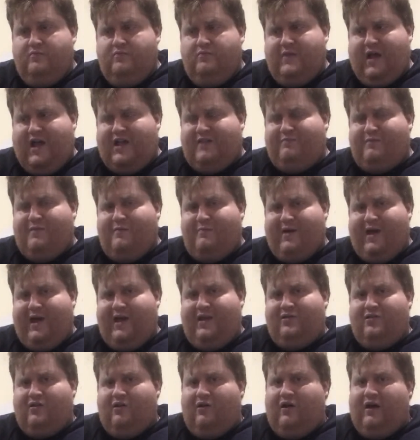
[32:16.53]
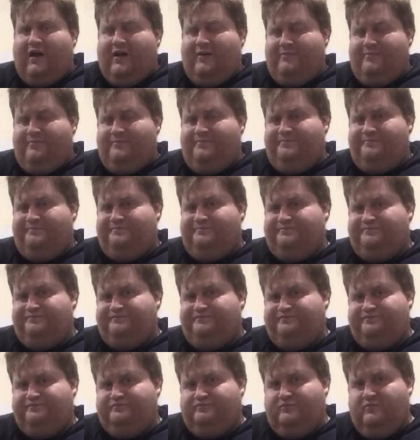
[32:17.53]
That's my main diet.
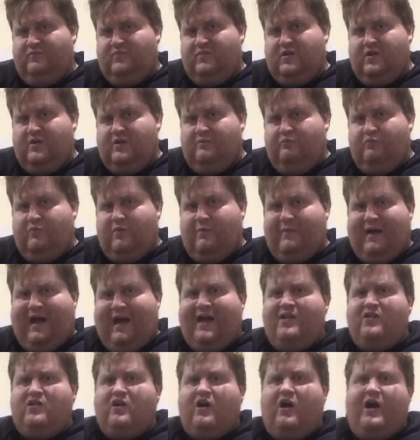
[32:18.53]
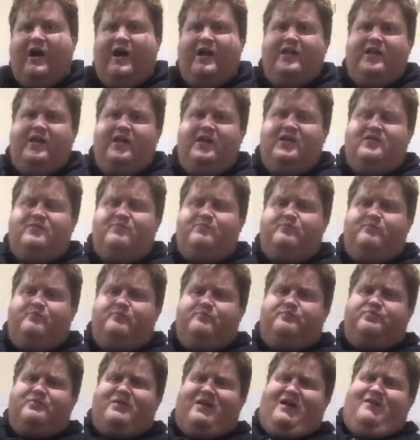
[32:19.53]
My main diet is
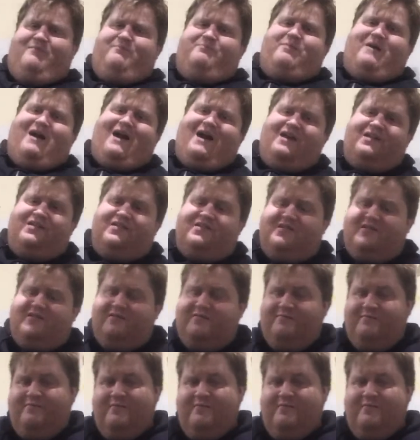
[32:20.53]
plant-based,